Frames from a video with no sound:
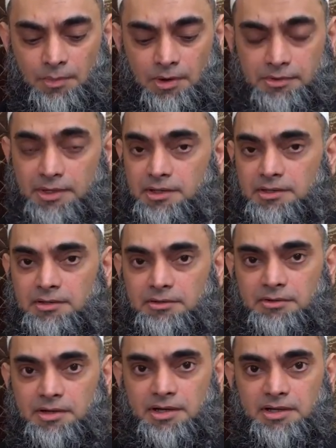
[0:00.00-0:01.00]
protecting
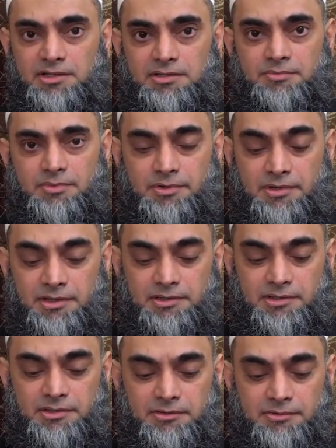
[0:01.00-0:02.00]
your eyes,
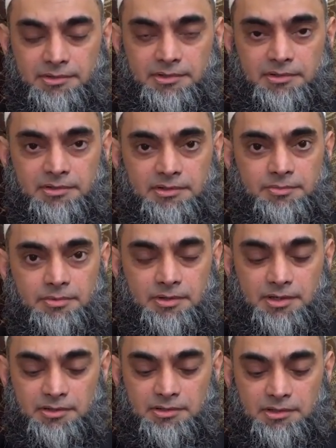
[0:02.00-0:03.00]
protecting your ears,
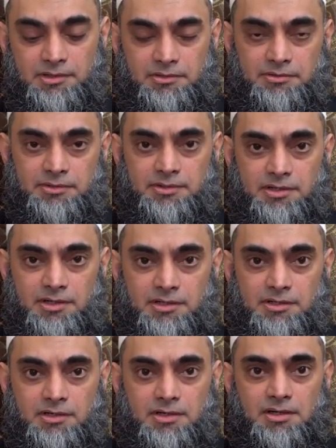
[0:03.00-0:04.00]
protecting your
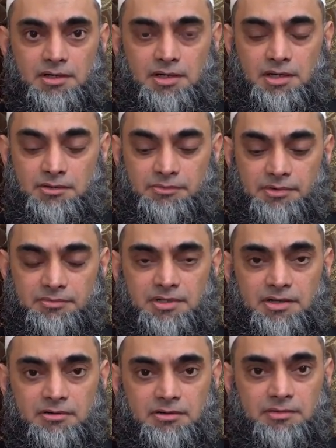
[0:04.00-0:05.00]
tongue from
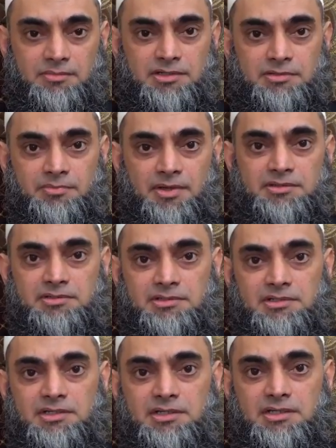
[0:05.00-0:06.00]
the haram,
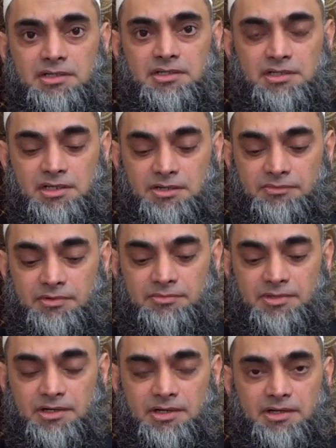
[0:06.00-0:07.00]
especially
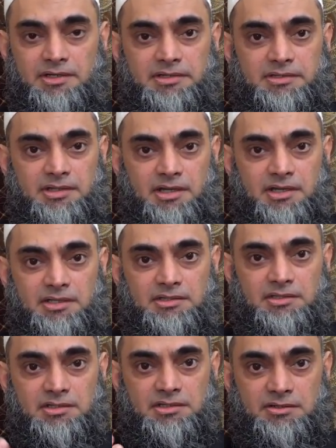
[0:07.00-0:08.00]
from the eyes,
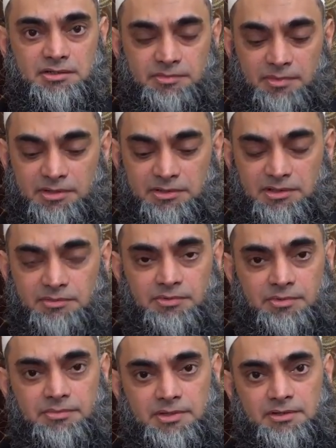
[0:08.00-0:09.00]
and especially
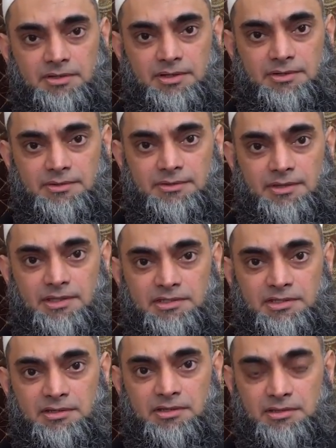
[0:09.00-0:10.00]
from the ears,
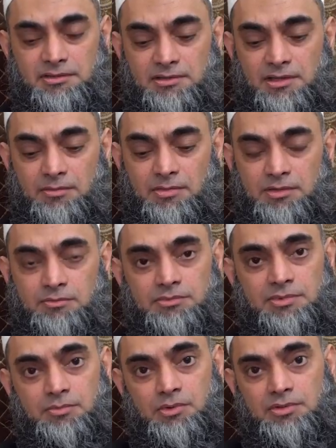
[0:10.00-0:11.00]
and in the,
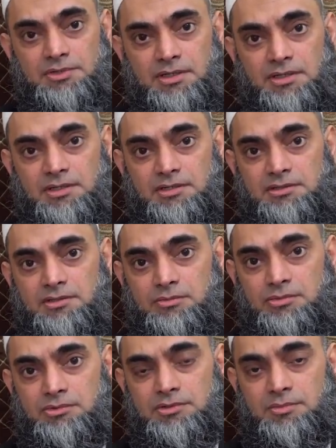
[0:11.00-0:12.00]
among the both, the
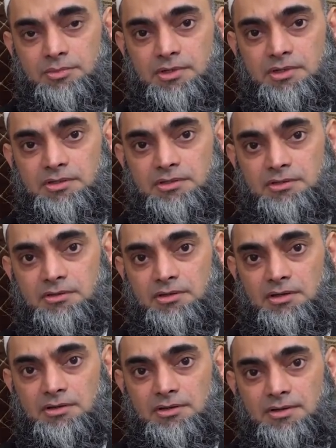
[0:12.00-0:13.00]
most important
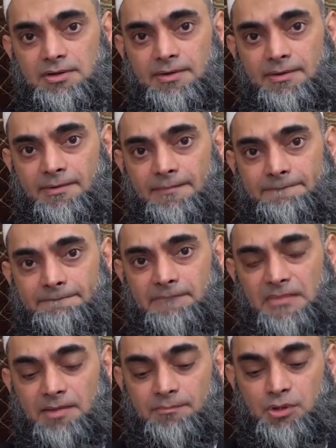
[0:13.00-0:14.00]

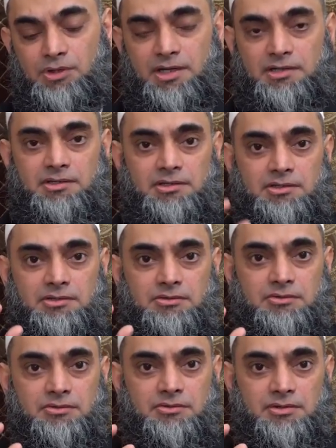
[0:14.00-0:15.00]
is protecting
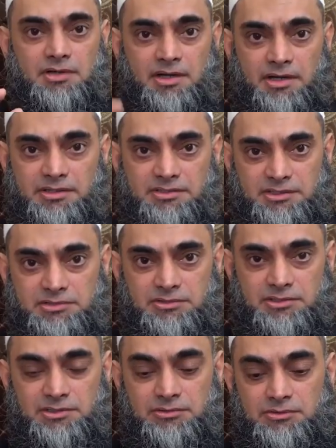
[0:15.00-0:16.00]
your eyes,
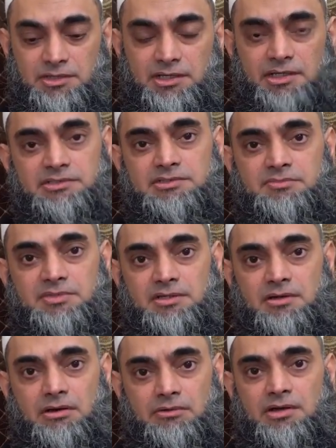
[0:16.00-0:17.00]
actually looking at
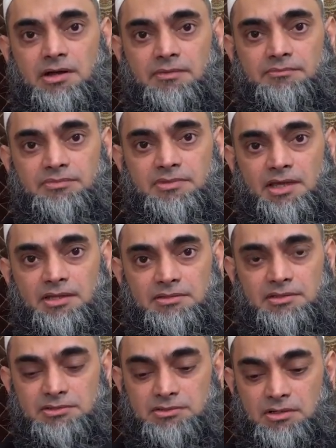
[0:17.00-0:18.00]
something haram
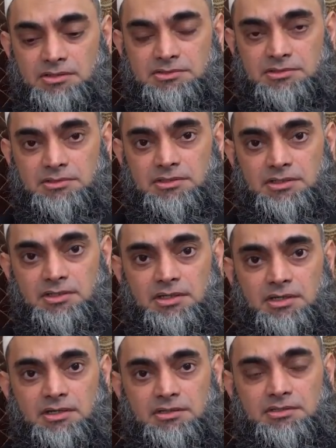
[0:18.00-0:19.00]
that is causing
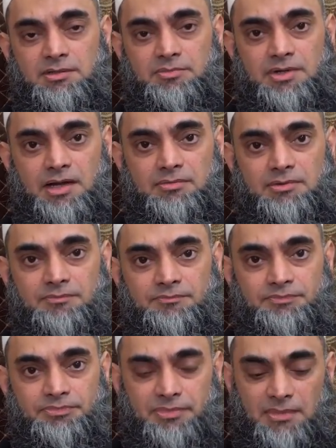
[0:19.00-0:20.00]
the problem,
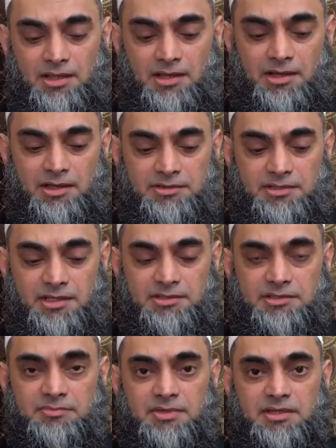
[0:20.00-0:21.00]
and
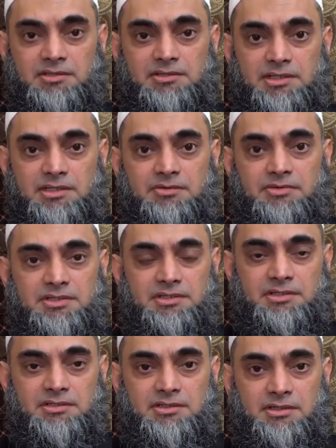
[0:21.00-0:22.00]
that is being
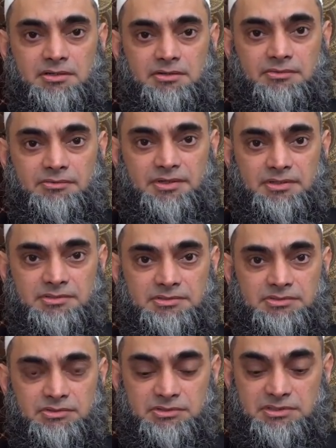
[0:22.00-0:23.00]
decreasing the risk.
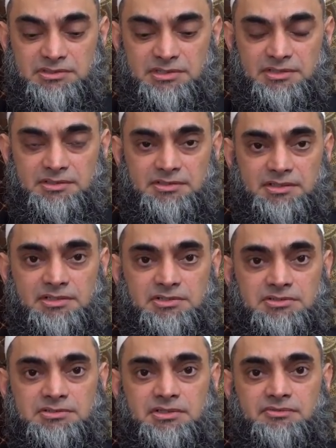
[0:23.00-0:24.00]
So these are the things,
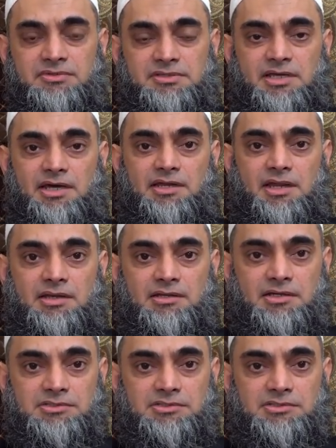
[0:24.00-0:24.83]
you stick with that and